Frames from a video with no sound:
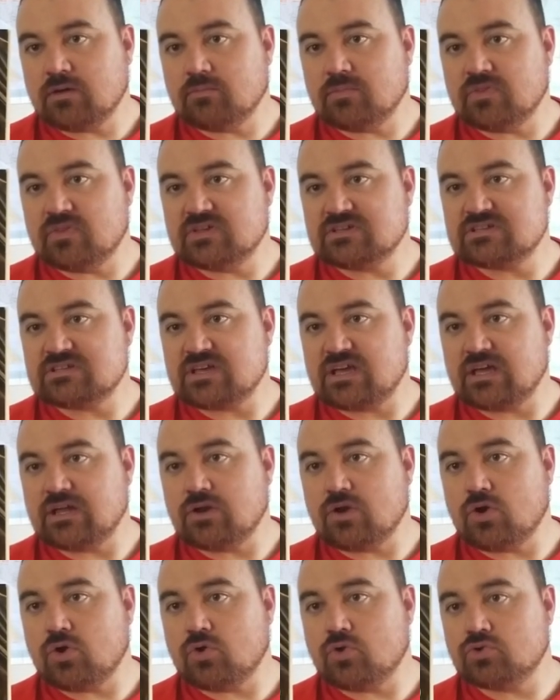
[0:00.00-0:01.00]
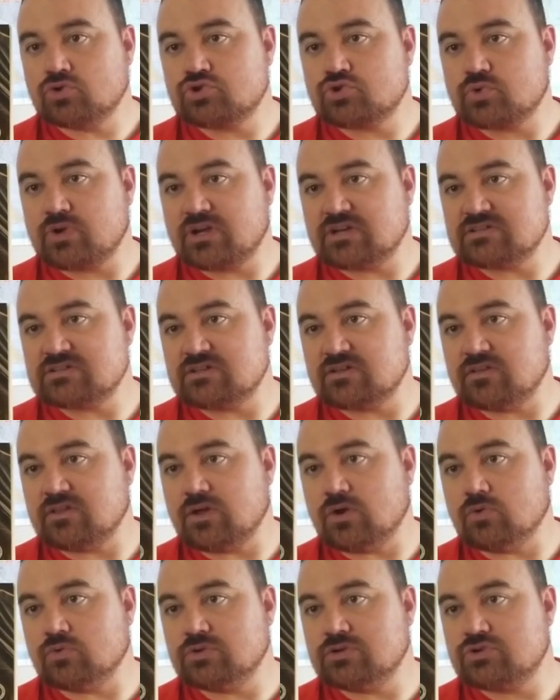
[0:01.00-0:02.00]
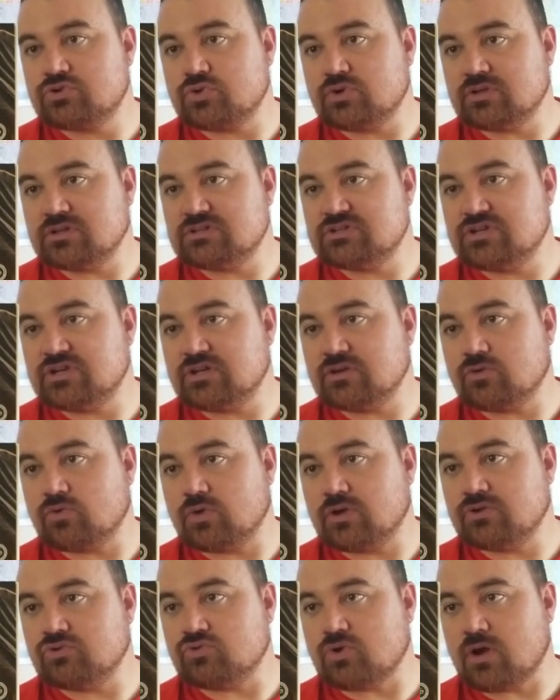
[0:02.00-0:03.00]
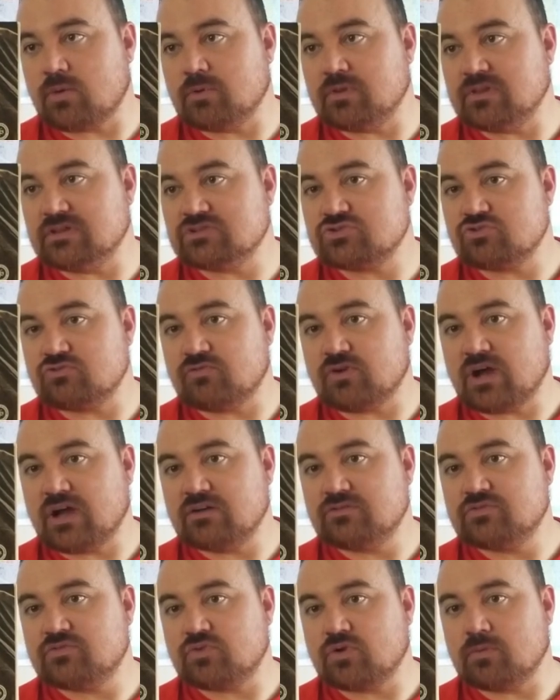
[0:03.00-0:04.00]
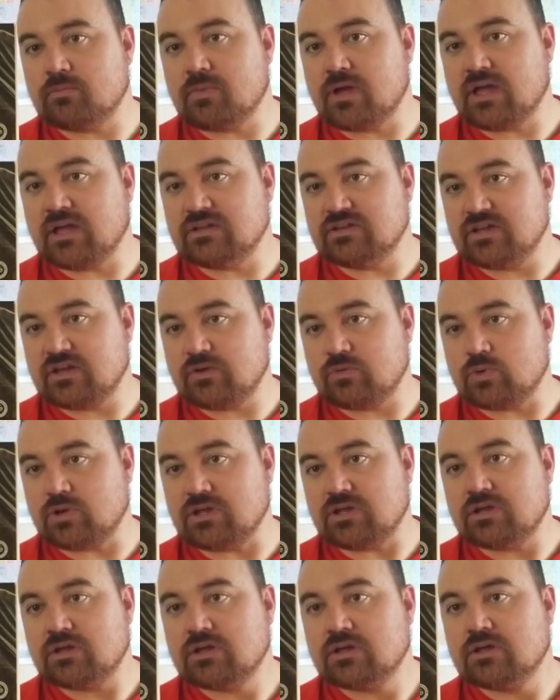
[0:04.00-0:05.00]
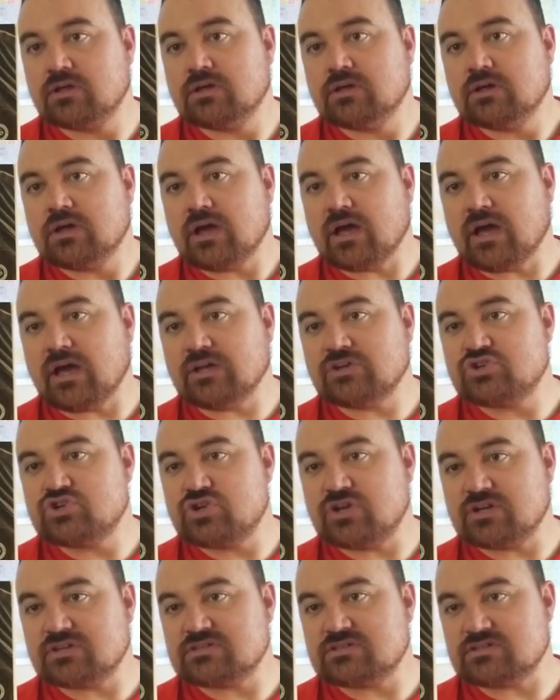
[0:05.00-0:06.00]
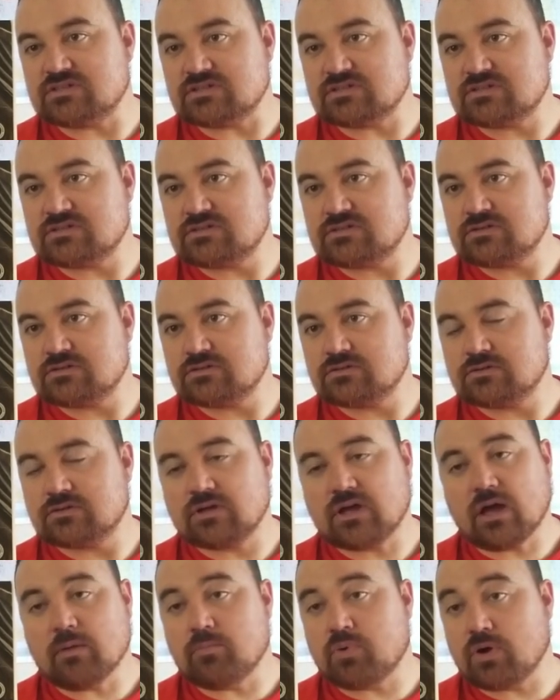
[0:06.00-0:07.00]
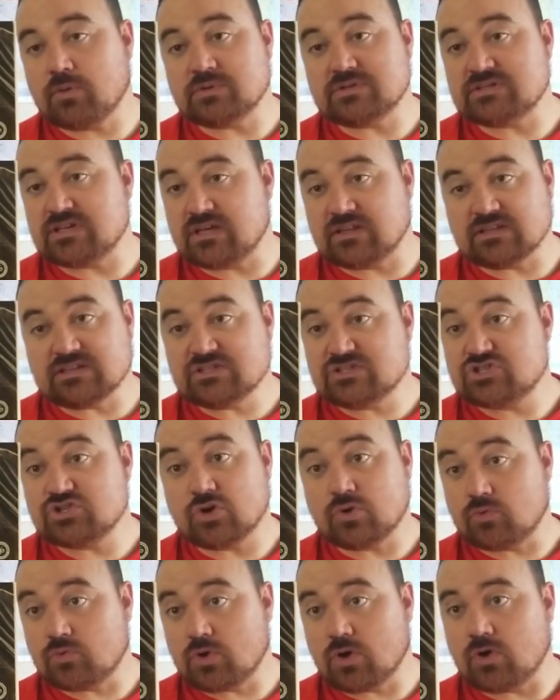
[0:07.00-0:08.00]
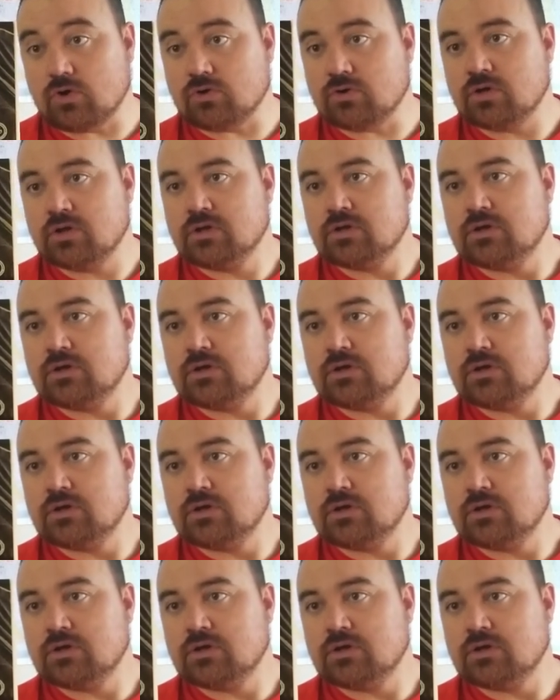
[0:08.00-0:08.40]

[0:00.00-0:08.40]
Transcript: This in O Trieste, the only trilogy in Greek drama that survives from antiquity. Ashiolsis, I'm probably saying these so wrong,